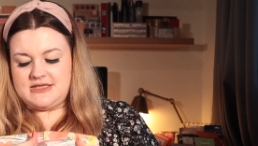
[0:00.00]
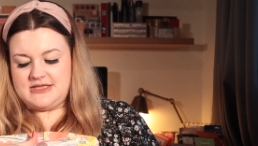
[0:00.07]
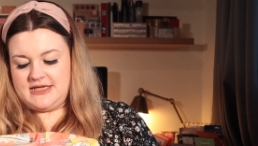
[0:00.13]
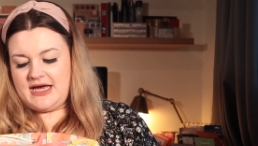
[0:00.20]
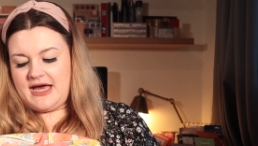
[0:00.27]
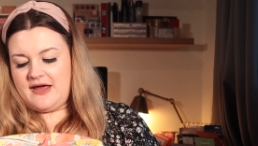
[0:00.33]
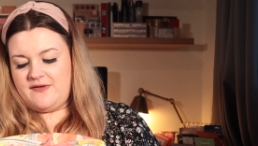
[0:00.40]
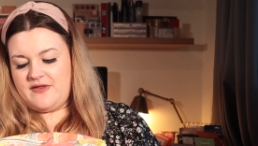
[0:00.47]
to
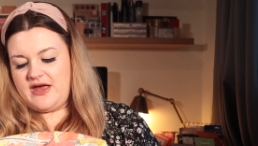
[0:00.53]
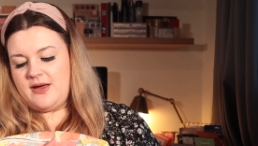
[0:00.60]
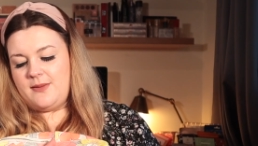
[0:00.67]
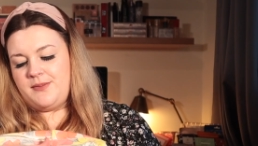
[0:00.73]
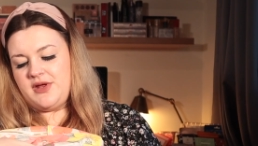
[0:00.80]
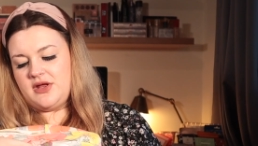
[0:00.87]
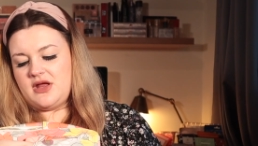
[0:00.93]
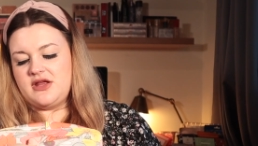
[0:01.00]
get in
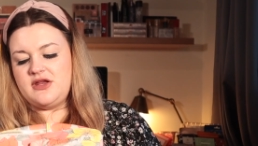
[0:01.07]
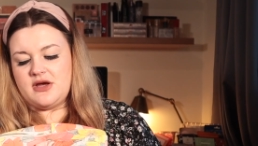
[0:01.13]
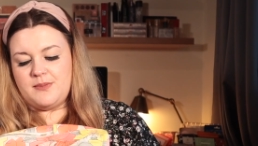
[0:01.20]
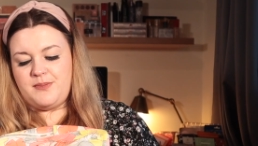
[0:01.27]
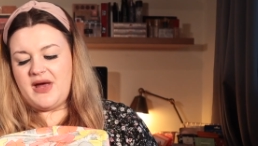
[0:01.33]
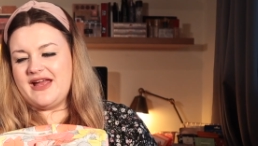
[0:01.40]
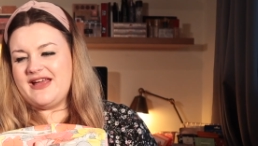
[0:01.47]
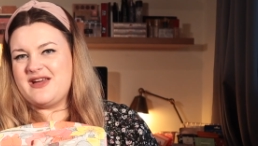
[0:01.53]
there but,
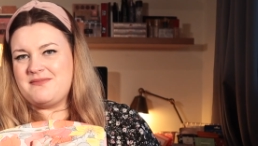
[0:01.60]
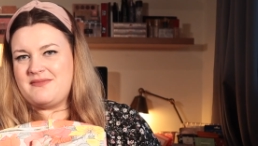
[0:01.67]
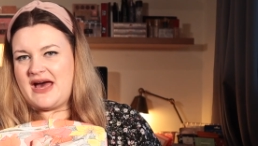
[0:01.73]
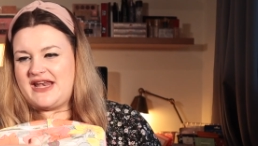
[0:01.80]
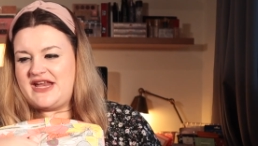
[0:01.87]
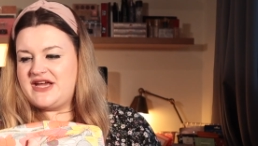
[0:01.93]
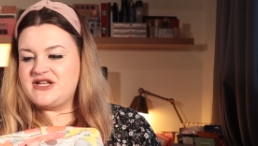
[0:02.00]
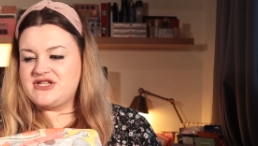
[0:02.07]
but I can
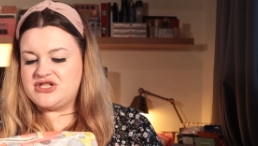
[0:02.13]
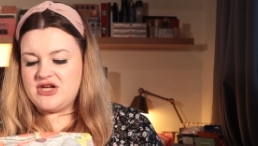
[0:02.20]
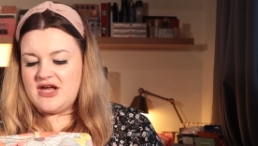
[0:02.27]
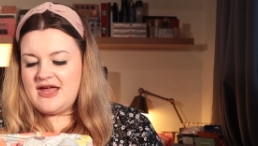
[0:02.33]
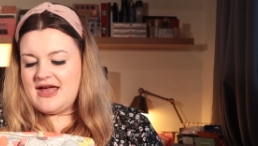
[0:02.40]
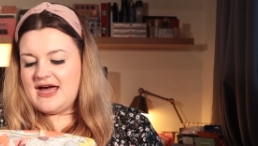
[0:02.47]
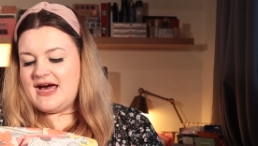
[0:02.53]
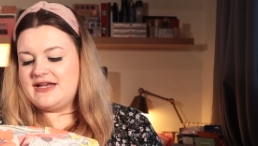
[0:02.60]
manage
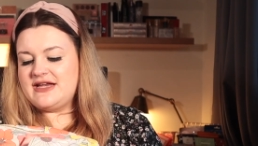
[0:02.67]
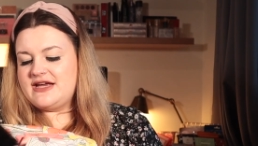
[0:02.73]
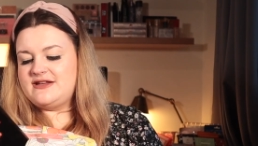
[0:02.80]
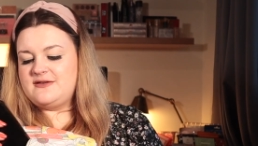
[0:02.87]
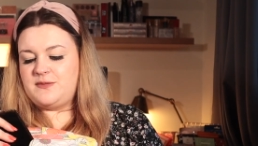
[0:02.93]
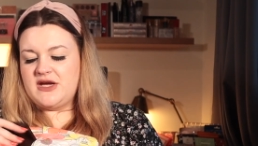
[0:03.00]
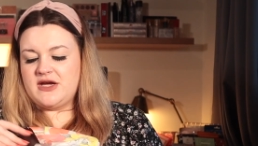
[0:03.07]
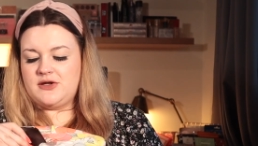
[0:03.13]
and it
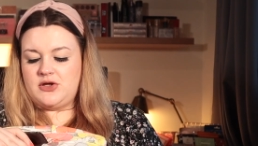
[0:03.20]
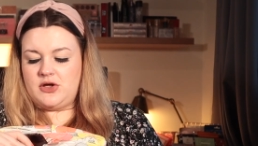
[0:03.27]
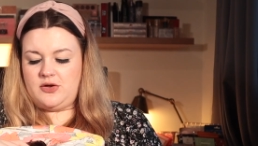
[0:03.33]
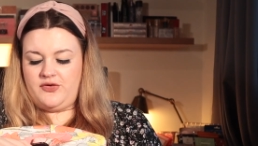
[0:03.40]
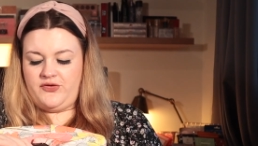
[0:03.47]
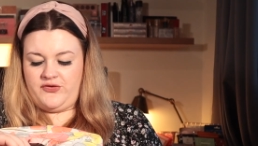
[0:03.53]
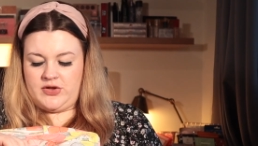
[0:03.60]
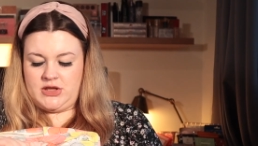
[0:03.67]
is big
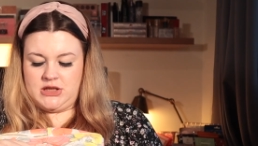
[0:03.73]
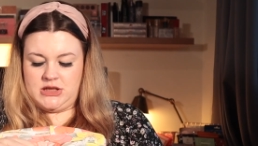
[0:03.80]
enough